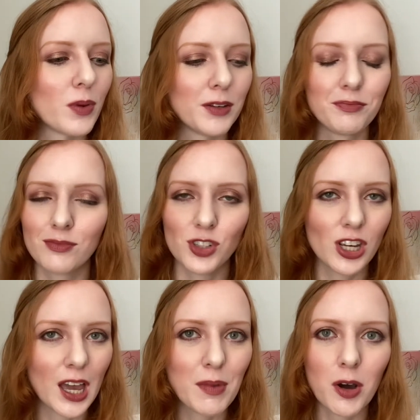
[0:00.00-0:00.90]
but she
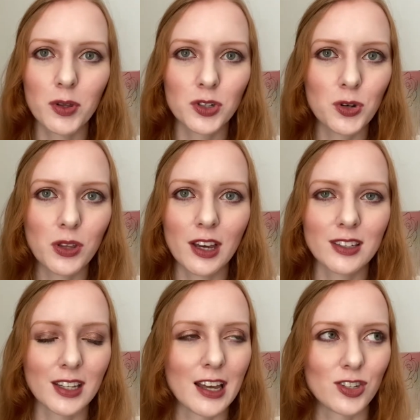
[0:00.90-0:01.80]
came out with a few
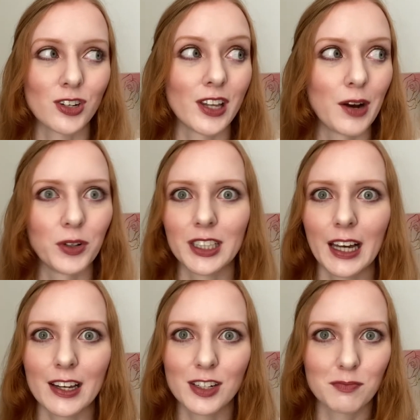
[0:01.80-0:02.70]
things last year that I really
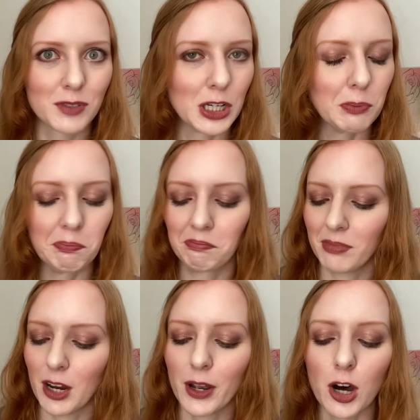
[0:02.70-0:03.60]
liked. So
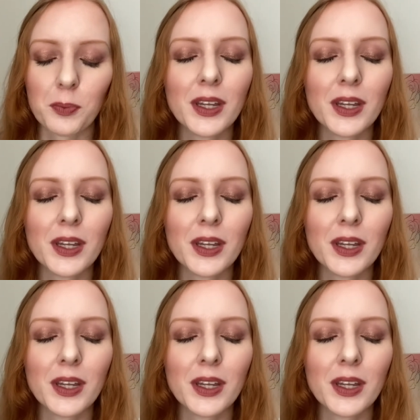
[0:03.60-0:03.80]
there we go.